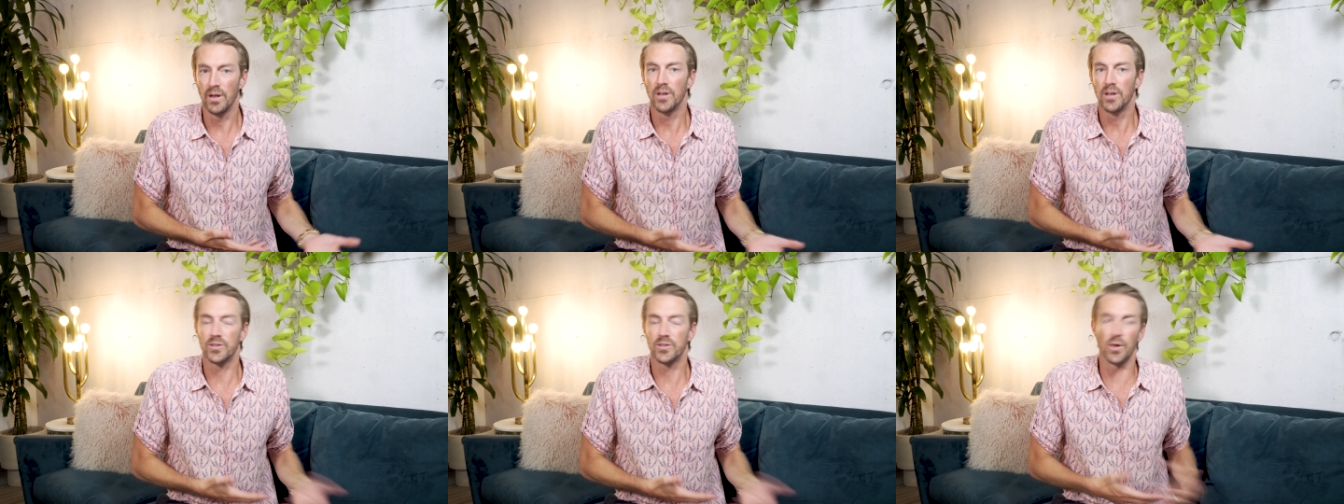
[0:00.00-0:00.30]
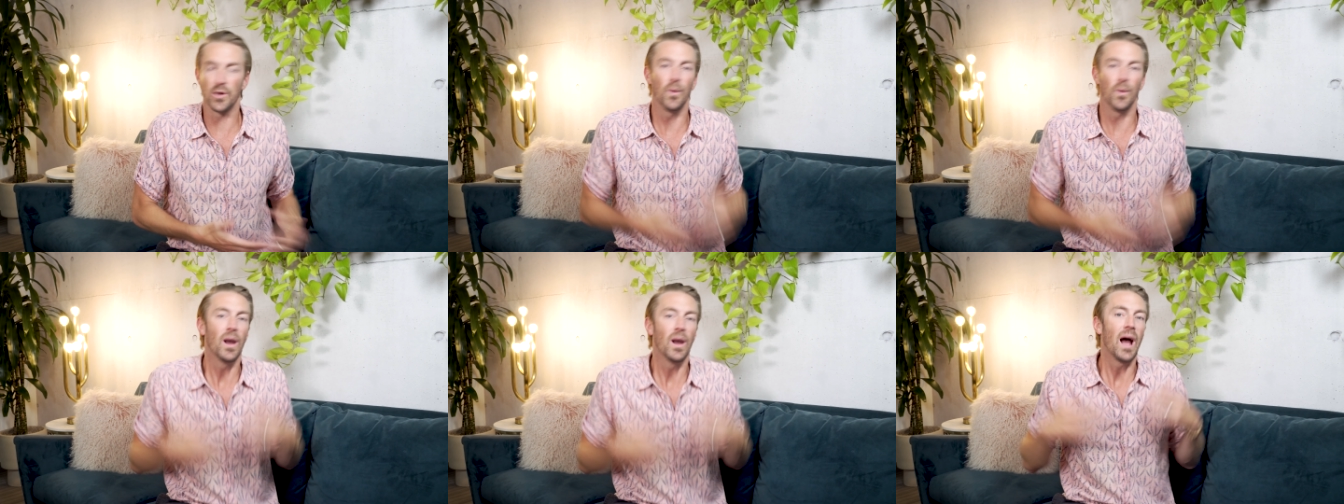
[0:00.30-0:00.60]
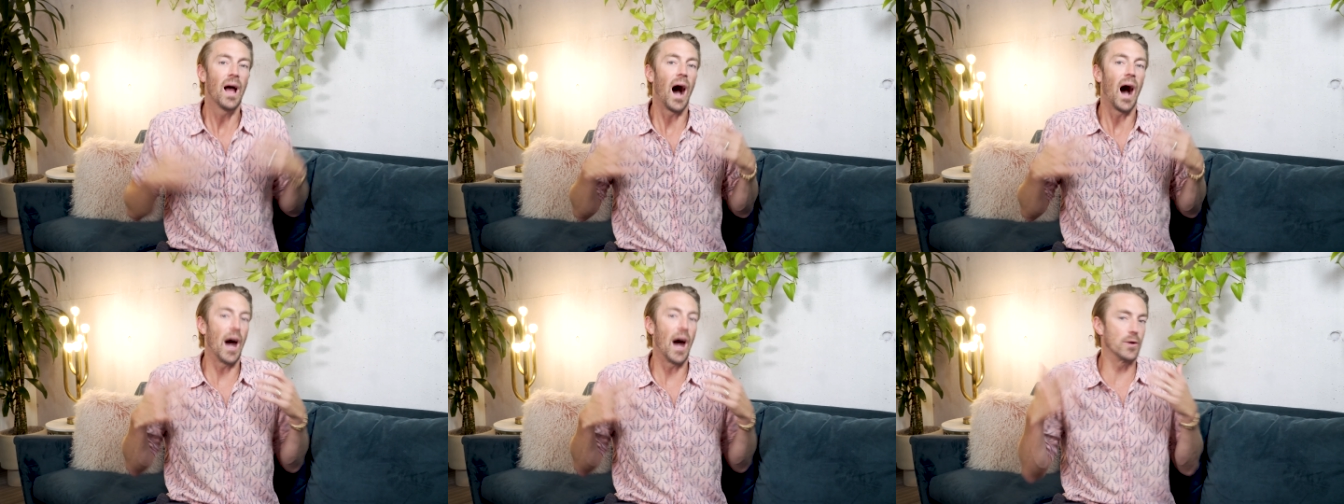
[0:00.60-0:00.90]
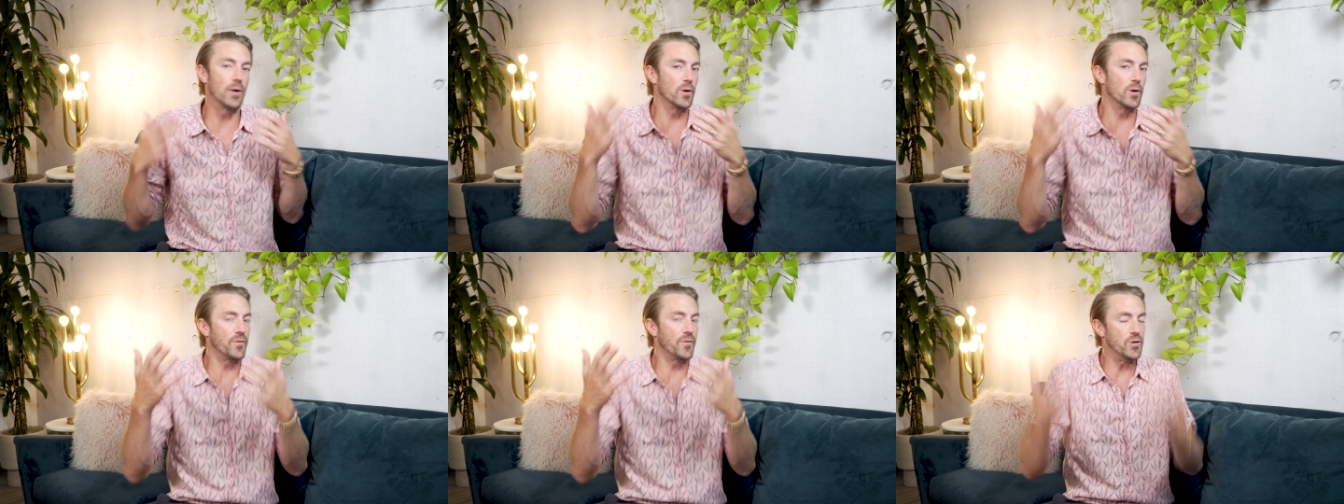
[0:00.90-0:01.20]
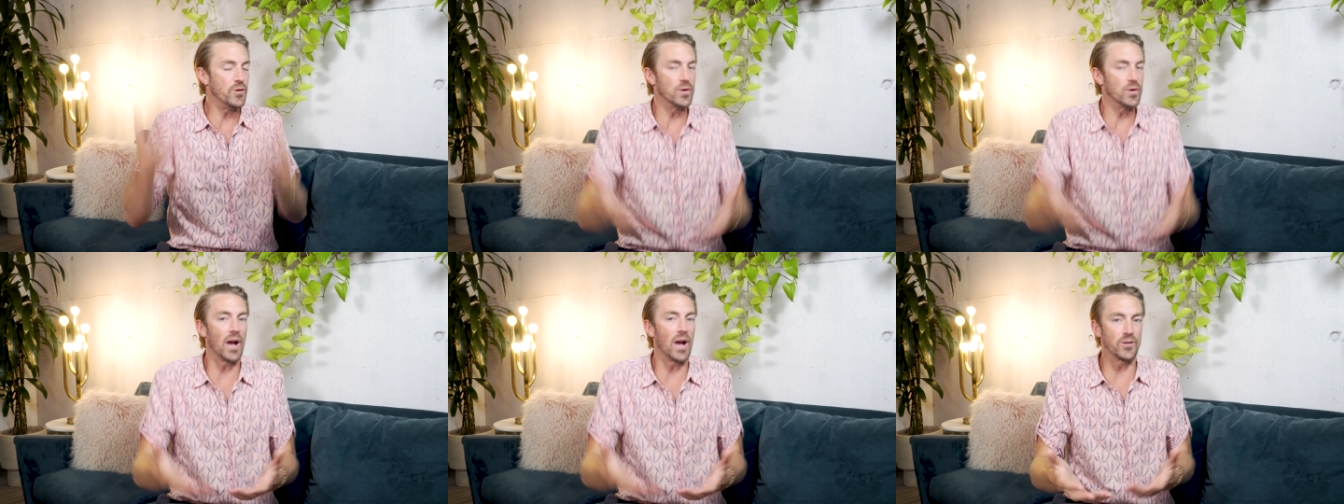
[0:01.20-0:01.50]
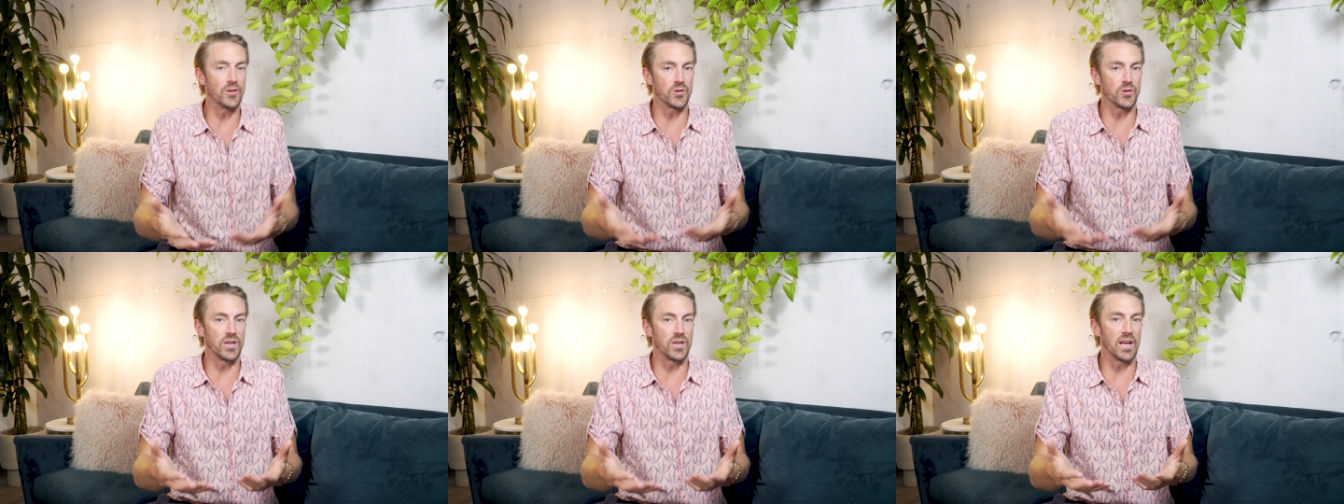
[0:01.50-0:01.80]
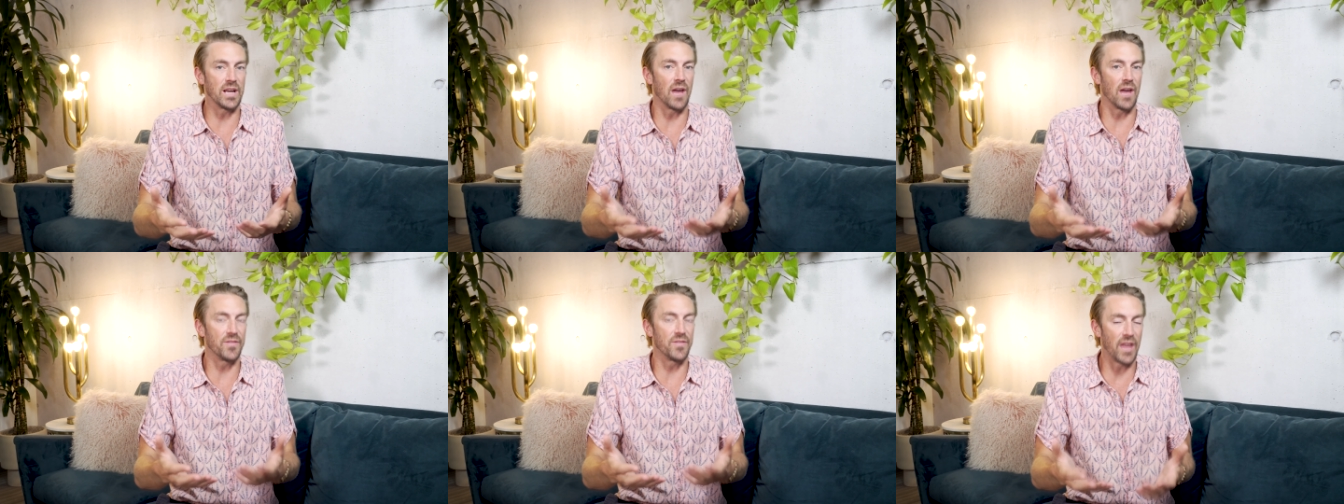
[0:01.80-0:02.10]
So I don't know if you guys are
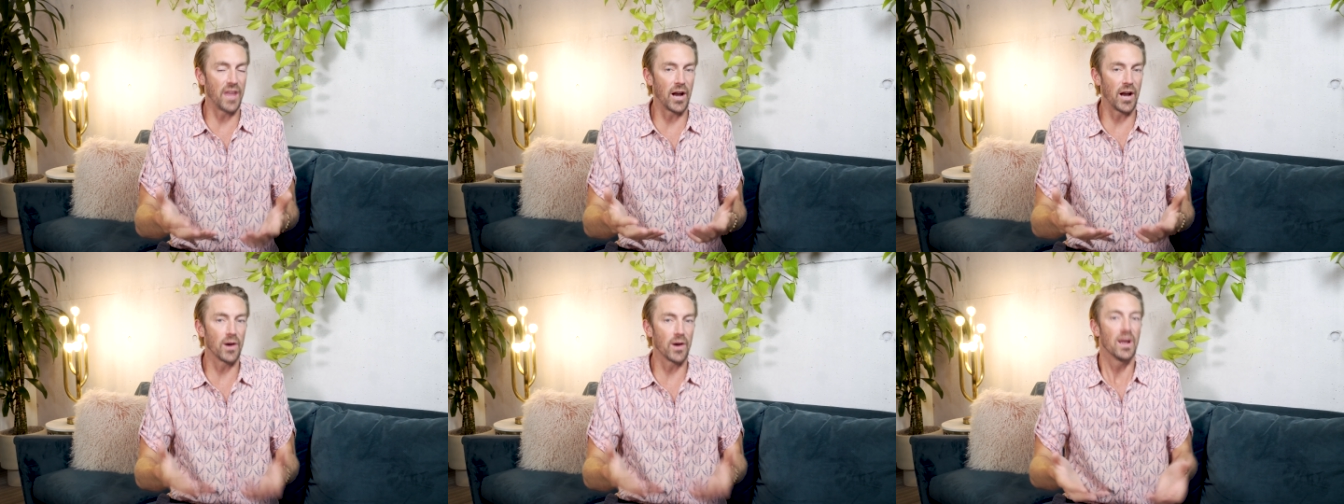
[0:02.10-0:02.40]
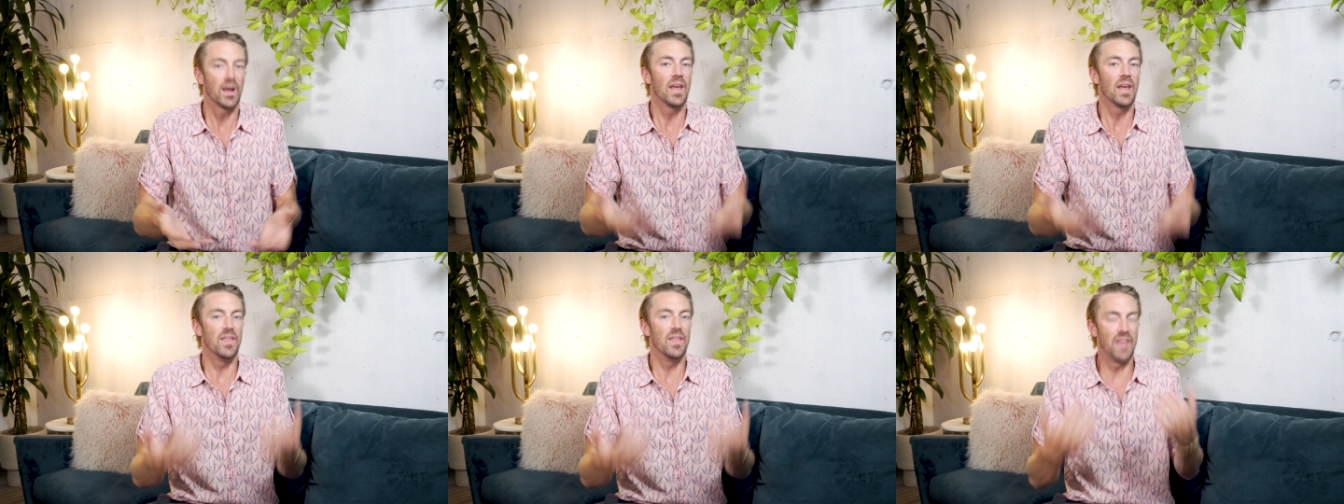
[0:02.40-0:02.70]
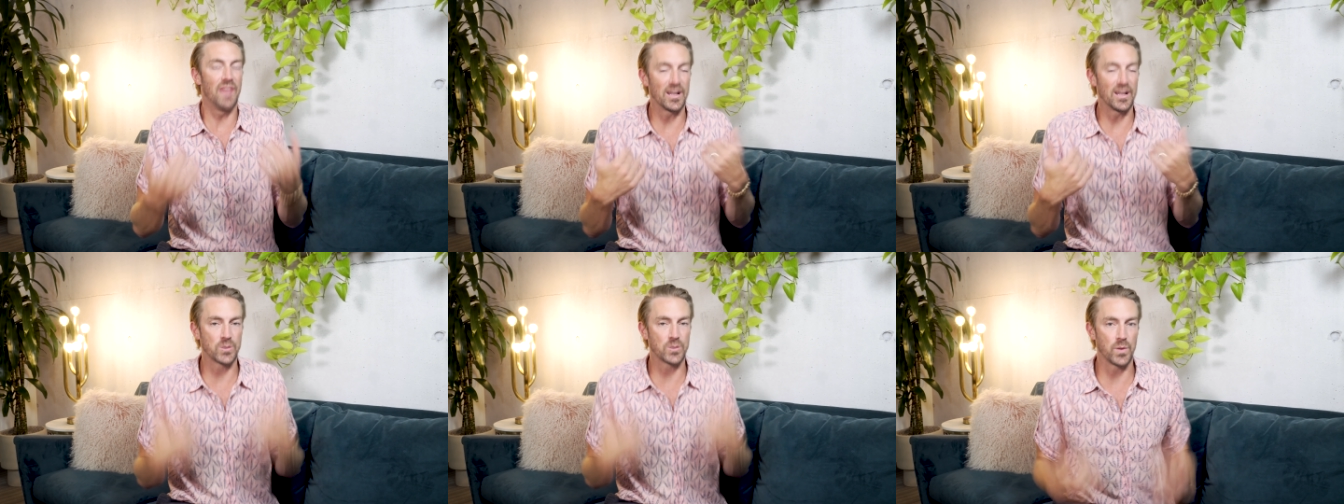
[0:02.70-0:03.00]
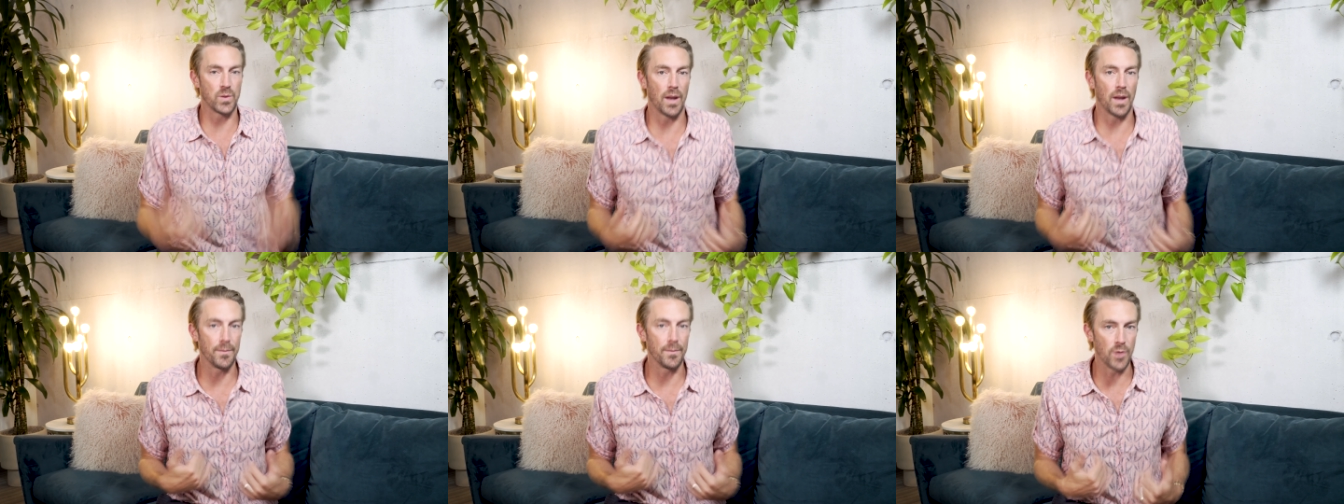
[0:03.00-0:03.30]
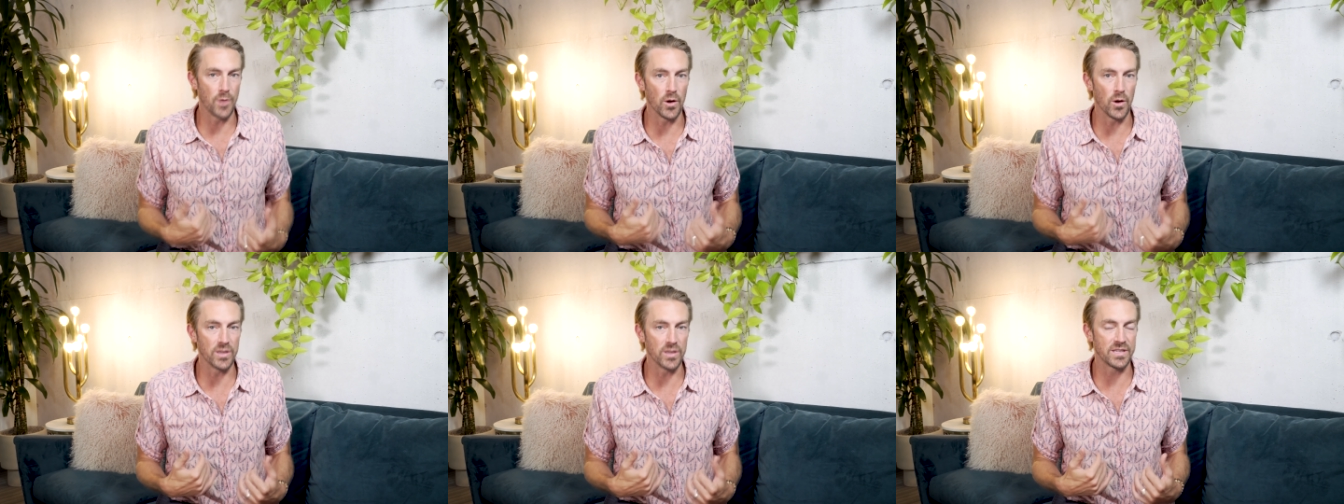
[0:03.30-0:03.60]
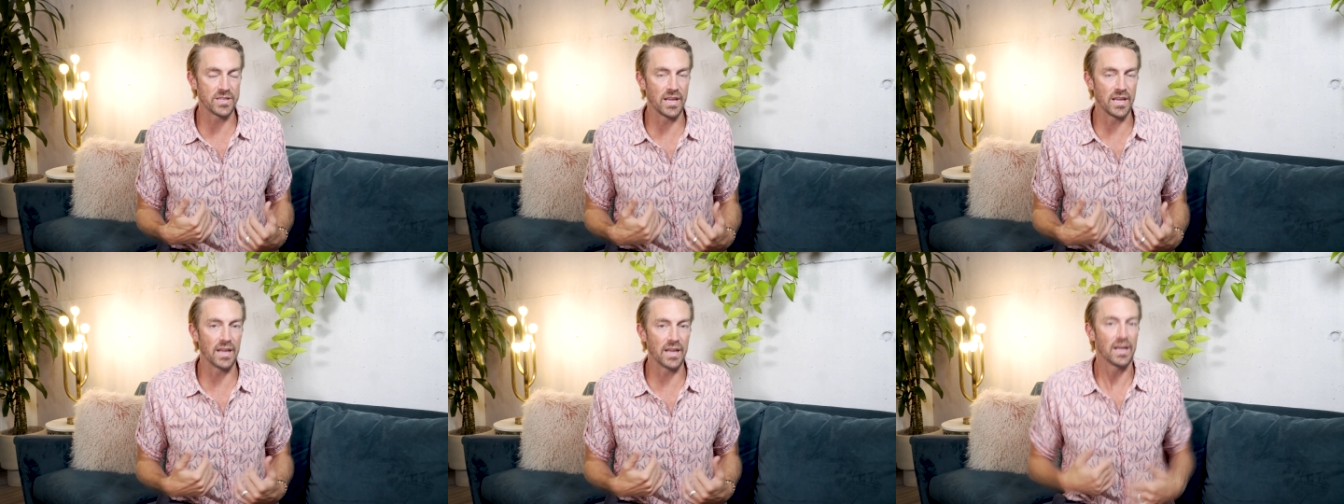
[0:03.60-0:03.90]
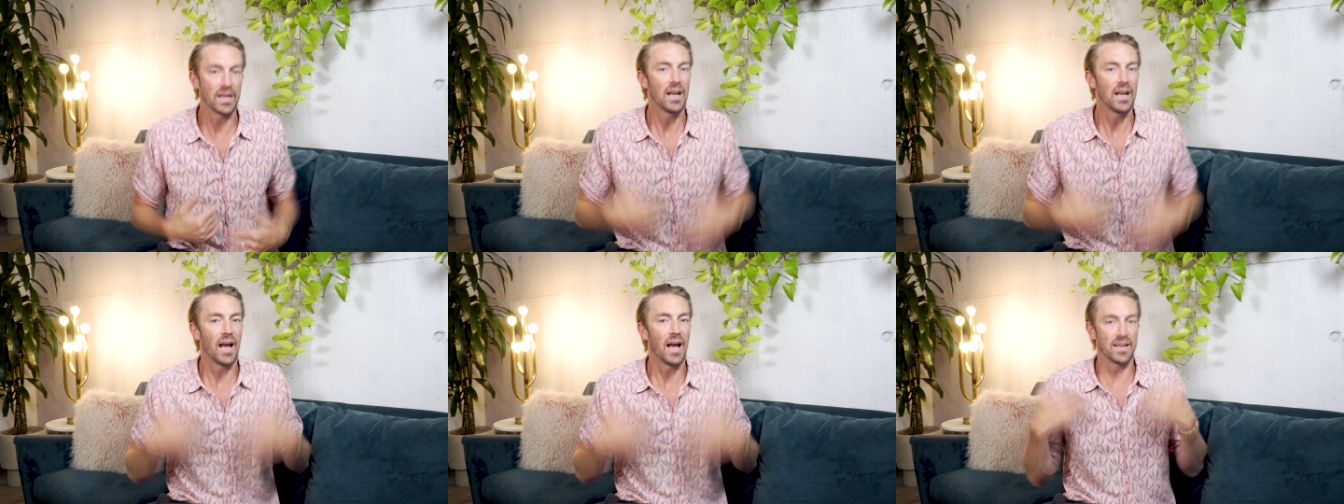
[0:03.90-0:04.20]
seeing out there. That's what I'm noticing.